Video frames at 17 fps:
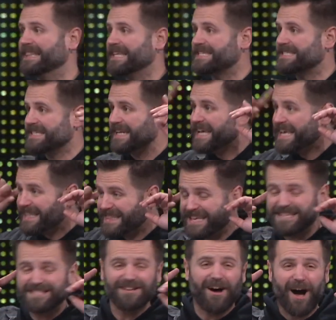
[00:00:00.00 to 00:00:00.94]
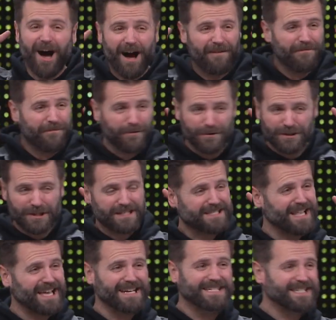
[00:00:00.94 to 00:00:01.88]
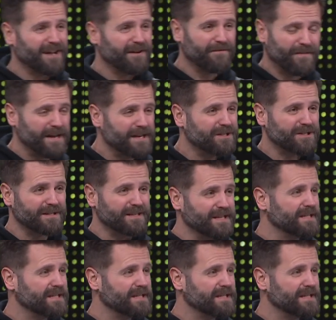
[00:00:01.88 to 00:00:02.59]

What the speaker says: Listen, this offer, just like salvation,